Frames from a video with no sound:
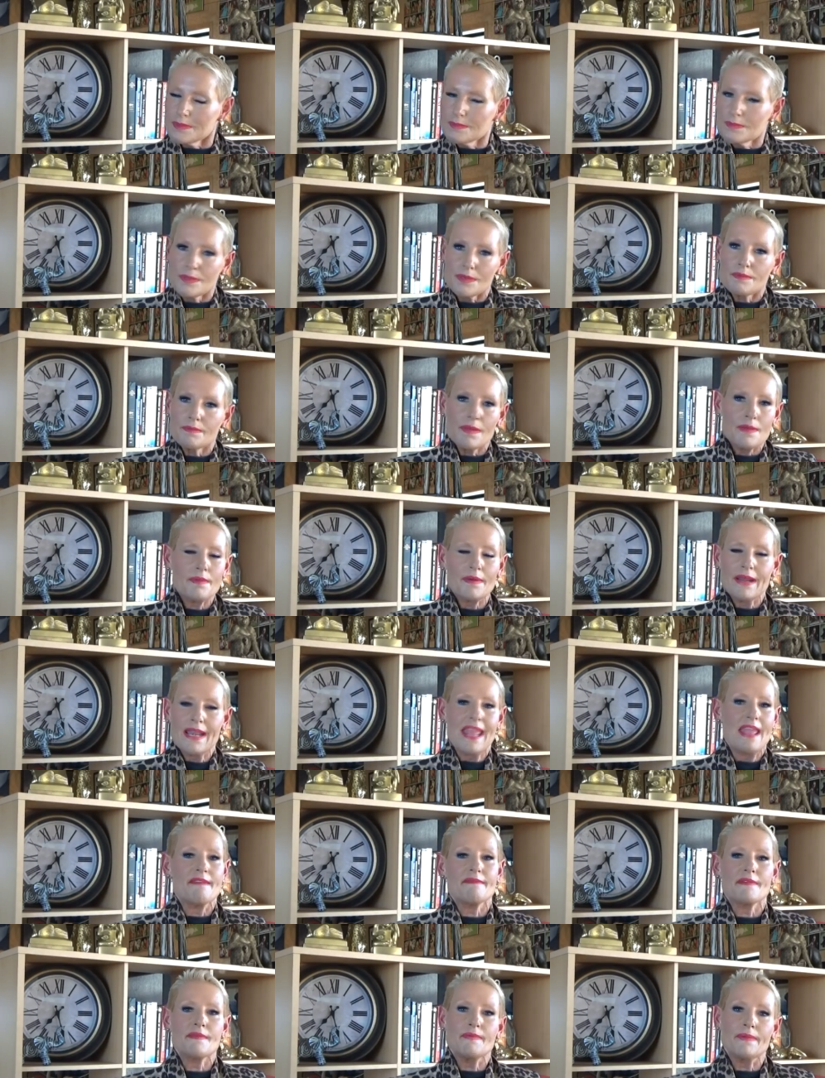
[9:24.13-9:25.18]
wouldn't we want
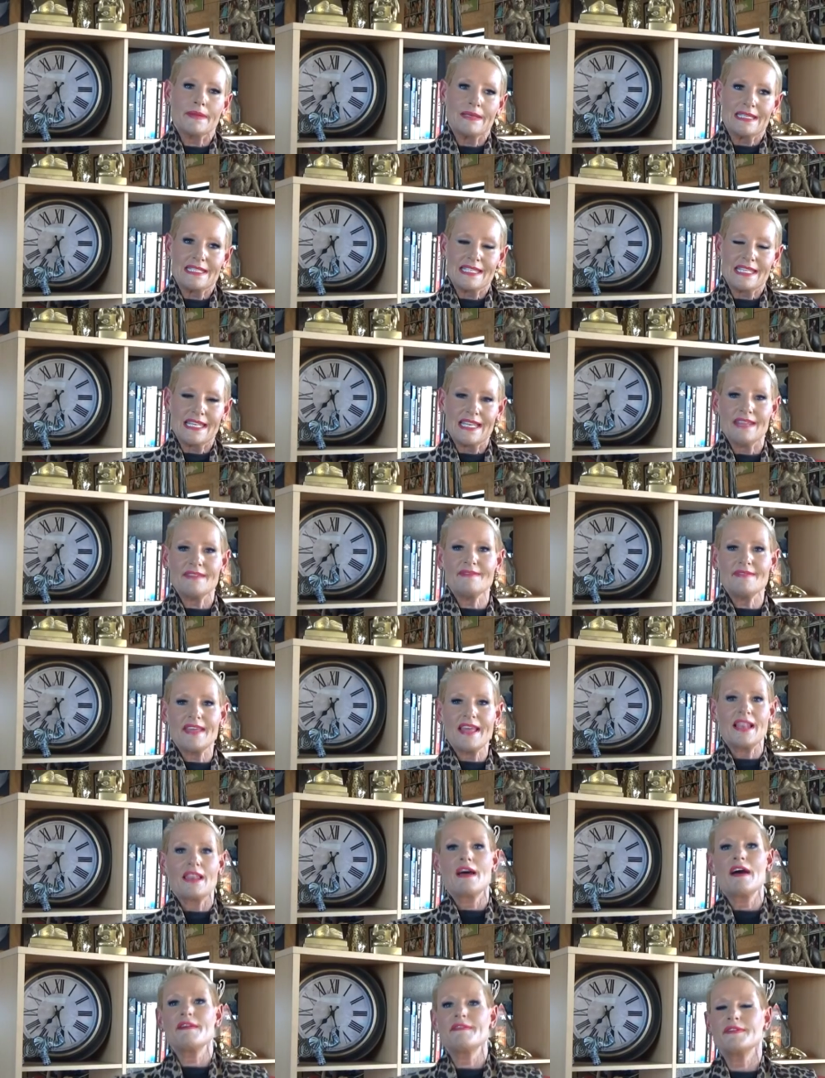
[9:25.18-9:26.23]
everybody to live
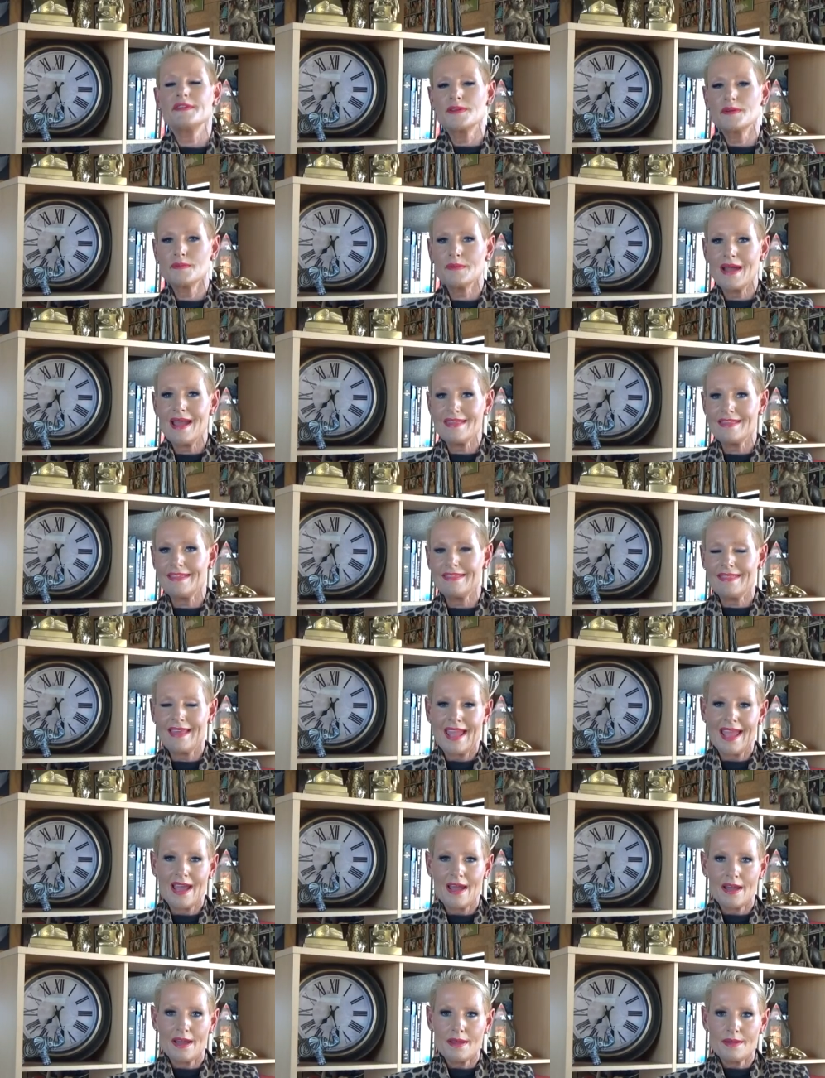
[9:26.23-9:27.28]
their life in a way that they
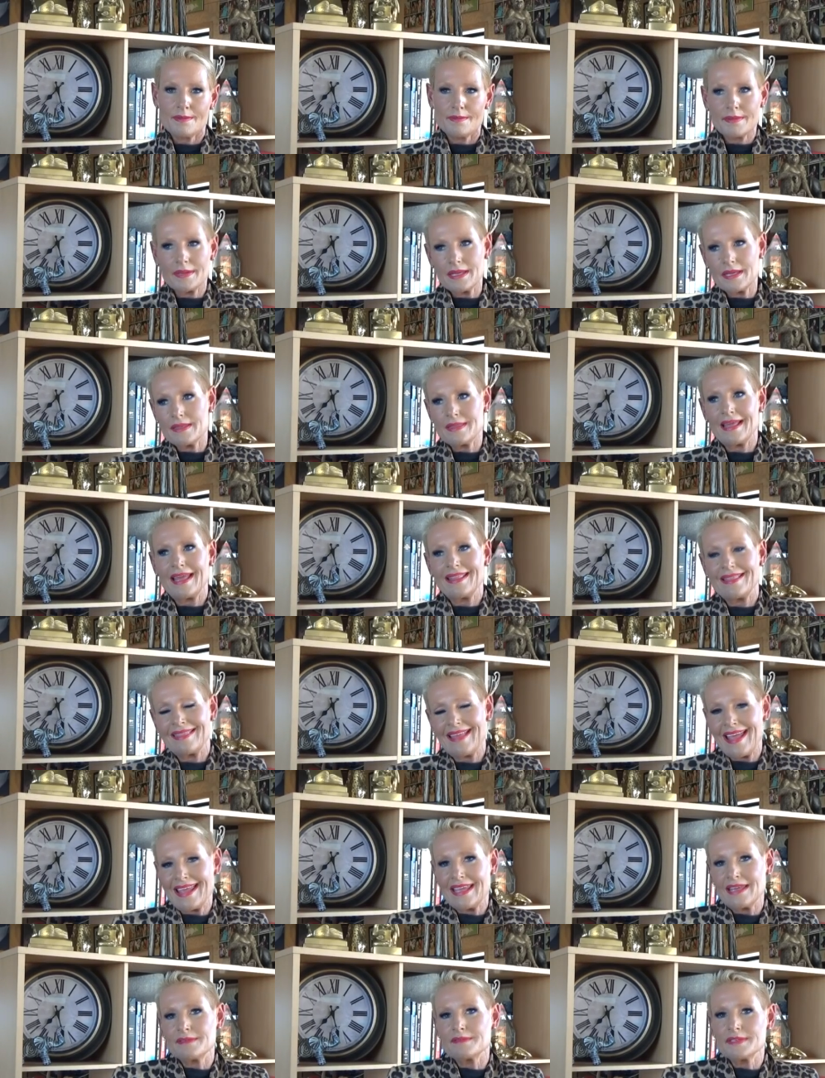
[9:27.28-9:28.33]
are that
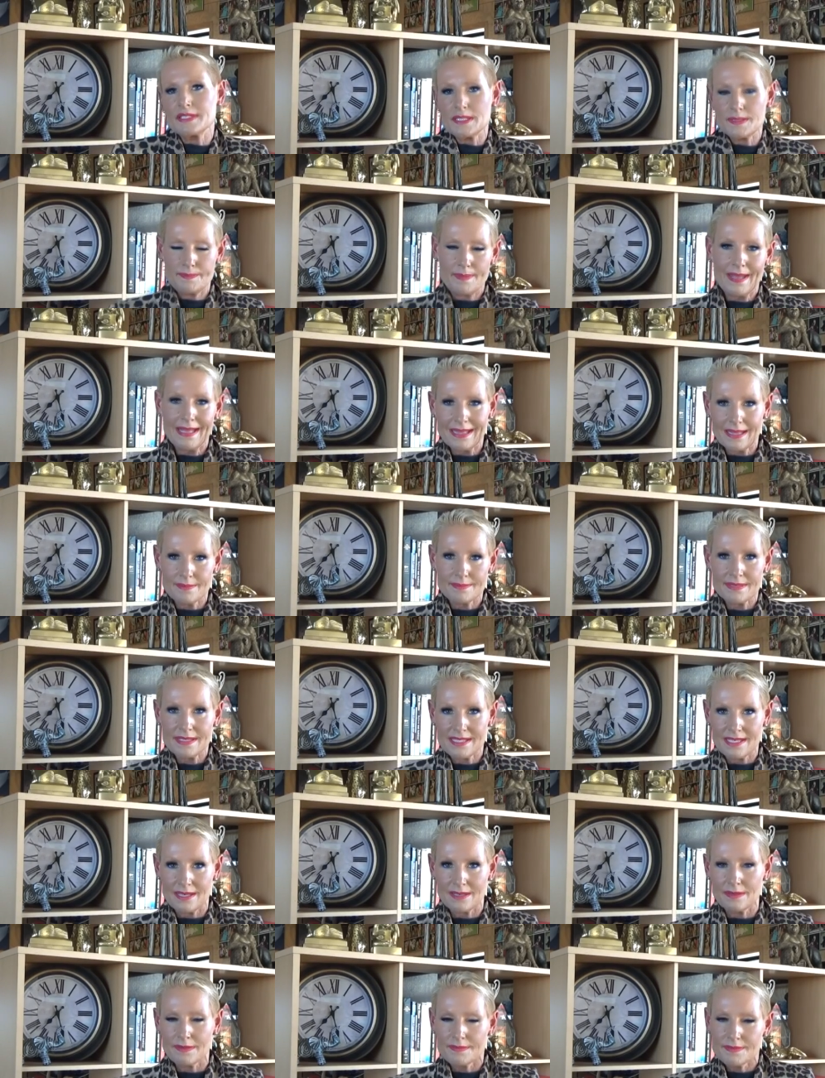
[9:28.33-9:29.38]
they can respect
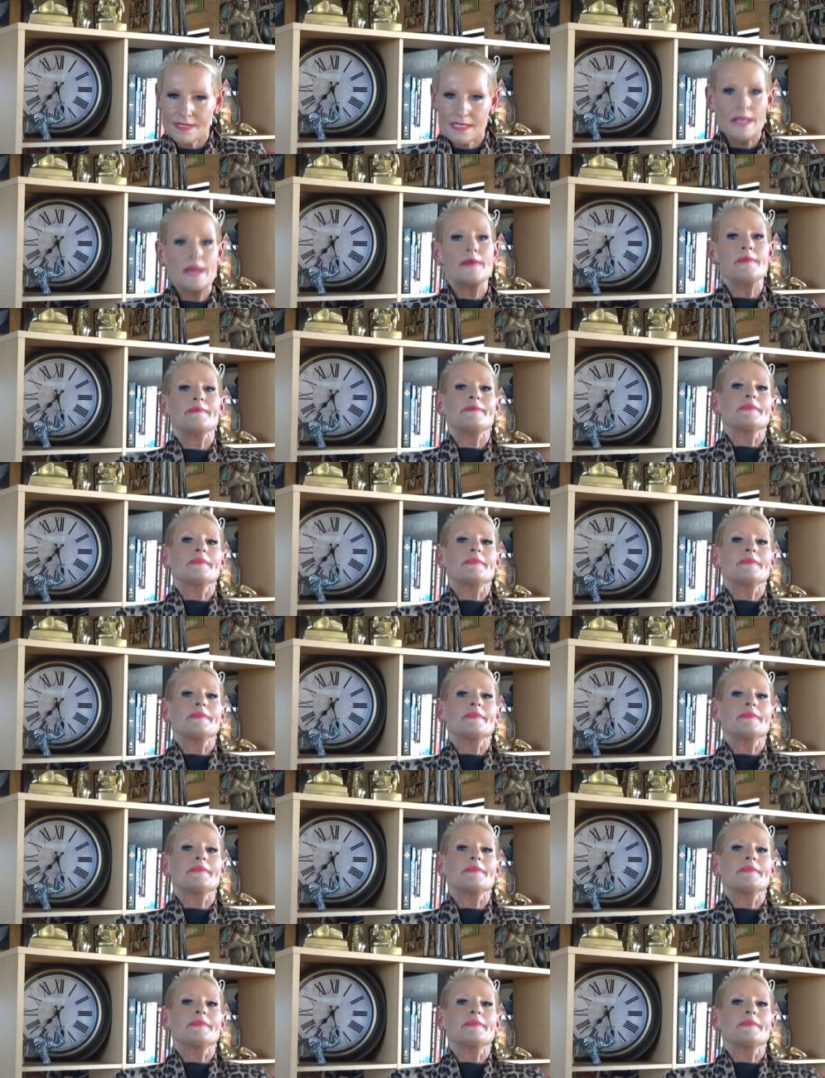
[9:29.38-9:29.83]
themselves